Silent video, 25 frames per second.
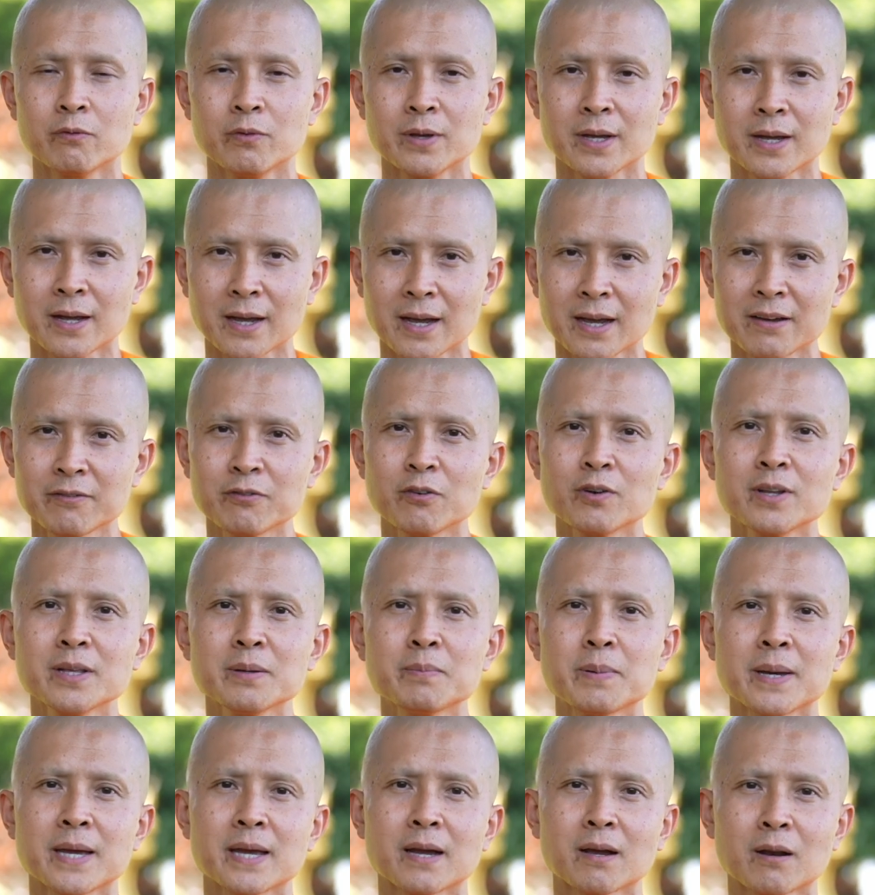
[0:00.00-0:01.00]
We
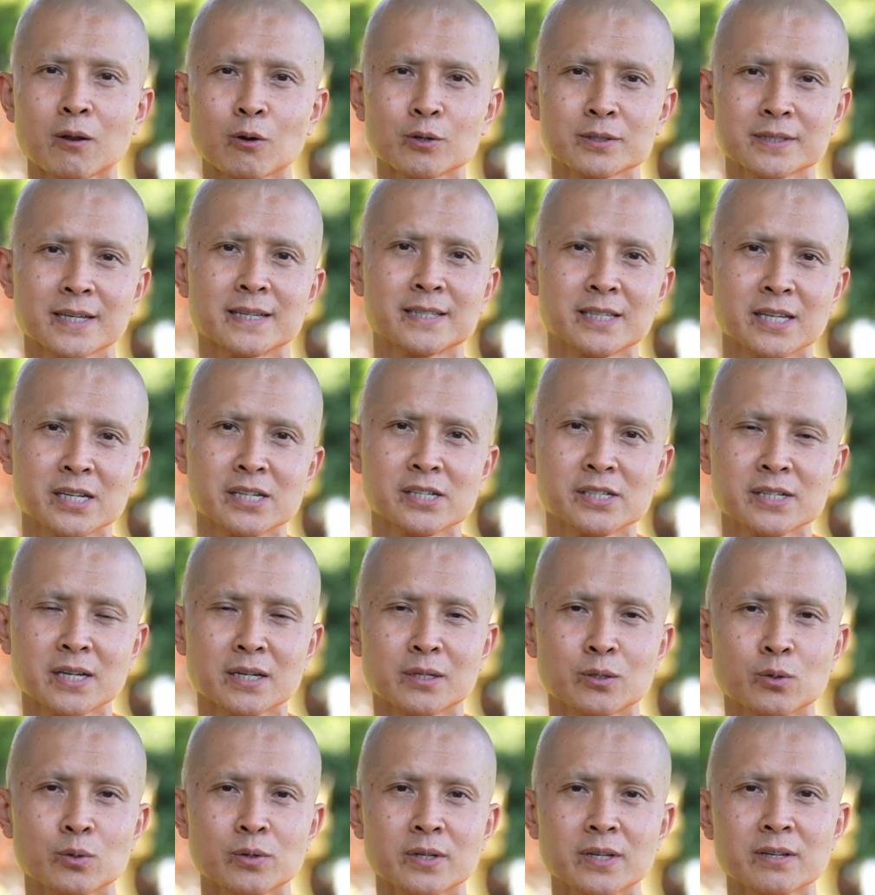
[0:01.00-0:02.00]
carefully pay close
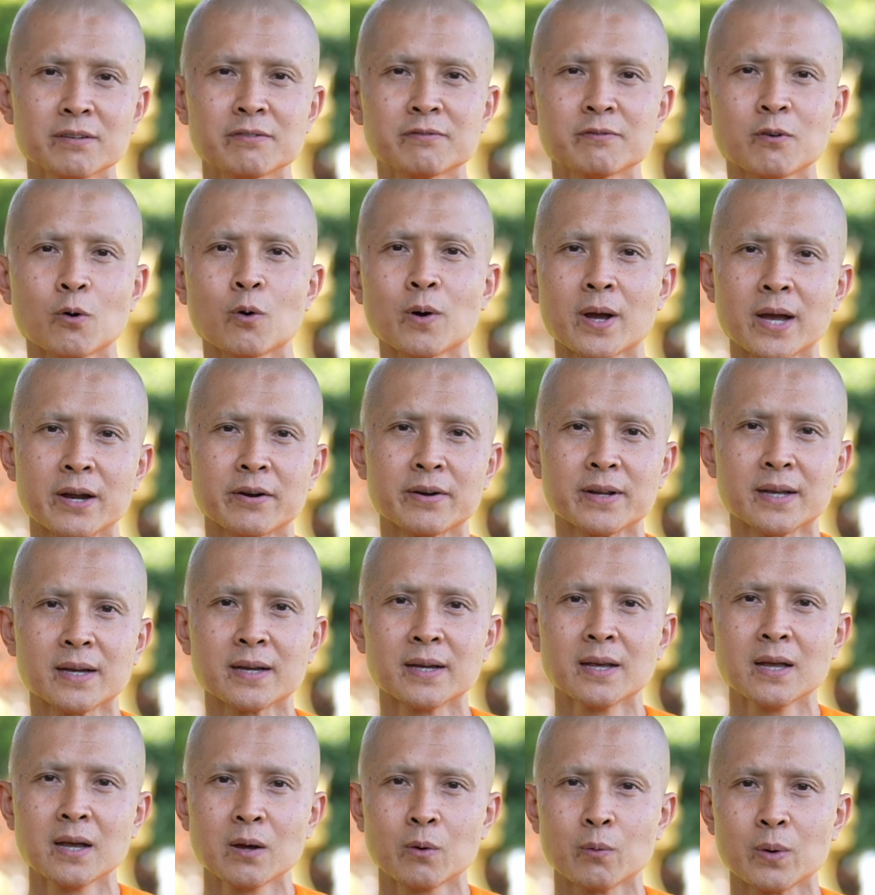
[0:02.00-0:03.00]
attention to these 4
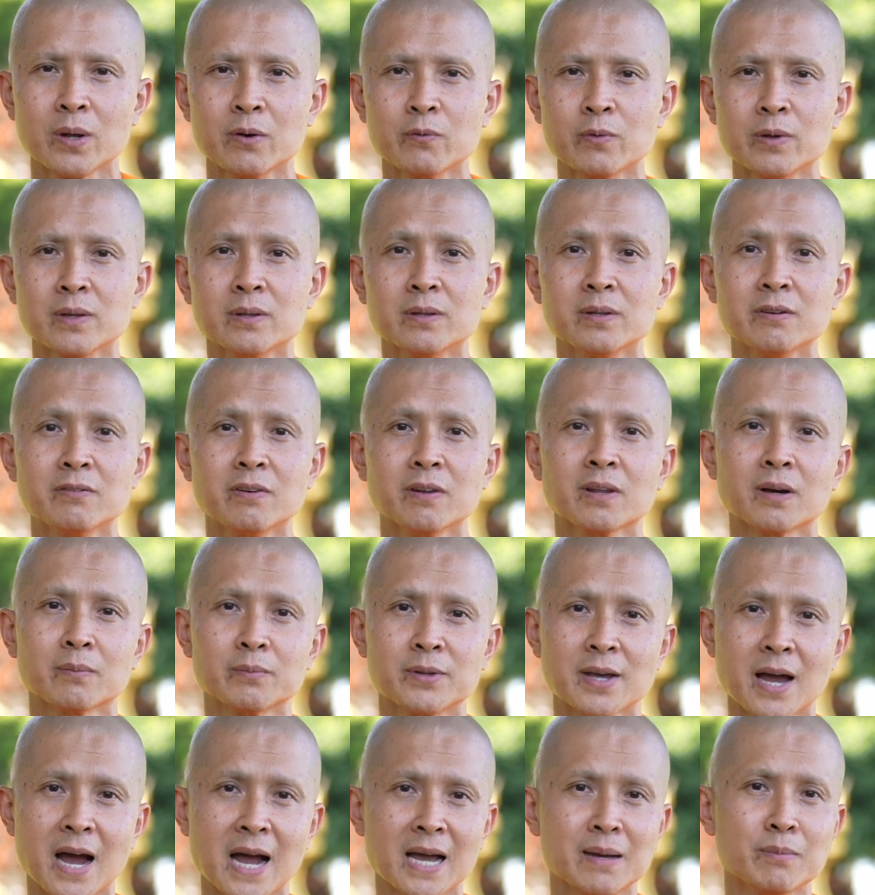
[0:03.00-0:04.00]
areas when we
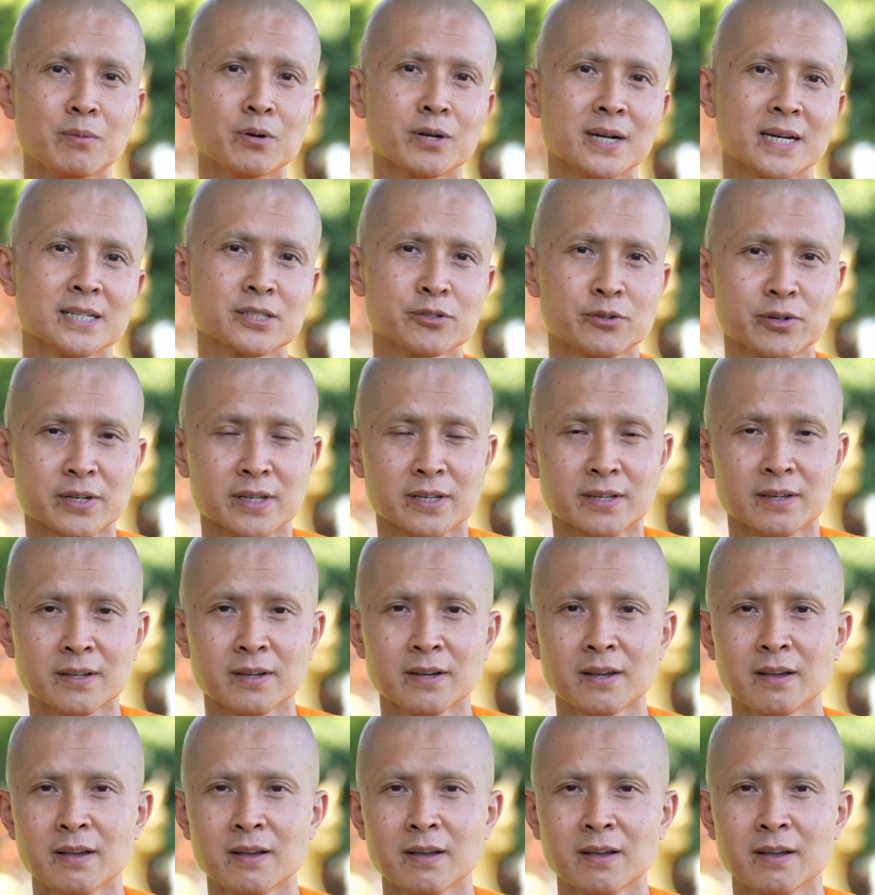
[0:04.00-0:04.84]
develop the iMonastery.